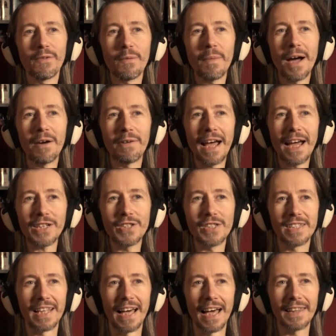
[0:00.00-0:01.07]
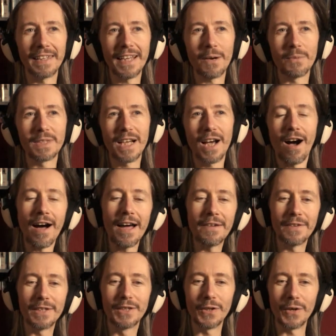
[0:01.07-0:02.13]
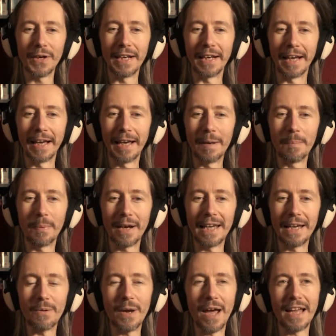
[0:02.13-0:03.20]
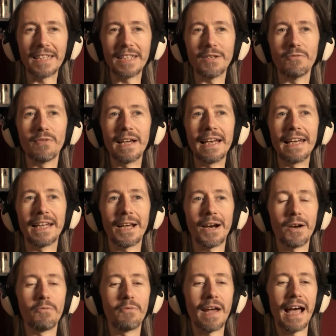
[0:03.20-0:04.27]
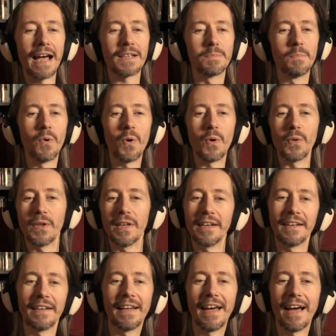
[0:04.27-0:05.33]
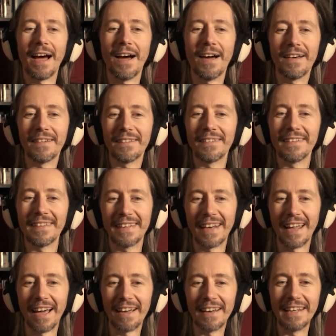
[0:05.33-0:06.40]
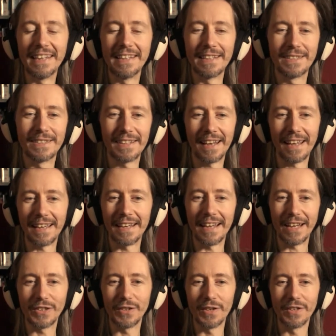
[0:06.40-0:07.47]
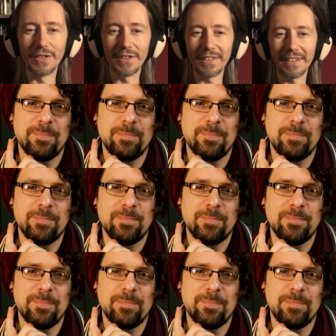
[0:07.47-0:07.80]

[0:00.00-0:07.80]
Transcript: from my reaction to that, I think I was kind of enjoying it, but I didn't really kind of react more than... You know, I should have done.